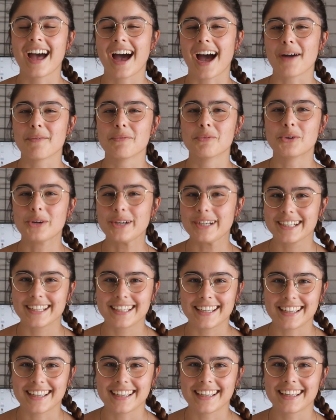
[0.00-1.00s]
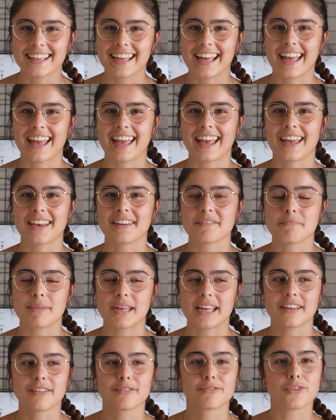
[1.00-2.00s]
I'm working and
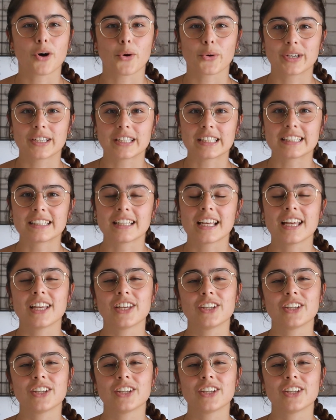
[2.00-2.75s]
being focused,